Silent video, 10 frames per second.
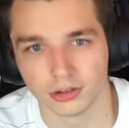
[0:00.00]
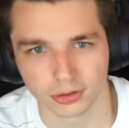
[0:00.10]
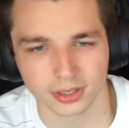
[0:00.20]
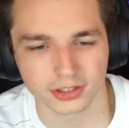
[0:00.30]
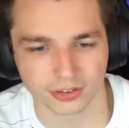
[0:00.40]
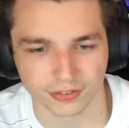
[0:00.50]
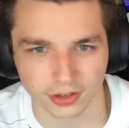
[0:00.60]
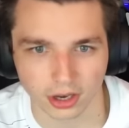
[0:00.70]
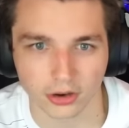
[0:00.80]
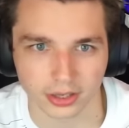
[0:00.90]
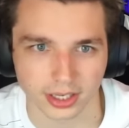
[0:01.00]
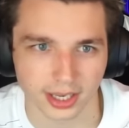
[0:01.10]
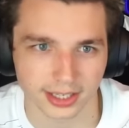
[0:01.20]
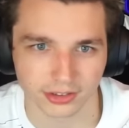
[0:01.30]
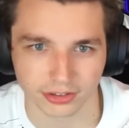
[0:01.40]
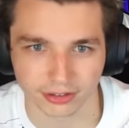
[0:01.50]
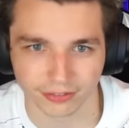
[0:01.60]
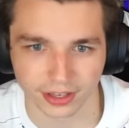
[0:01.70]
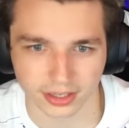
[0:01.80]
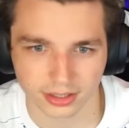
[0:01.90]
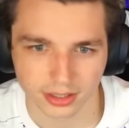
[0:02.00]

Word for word: so he is a fit. Okay, yeah, I can see the femme.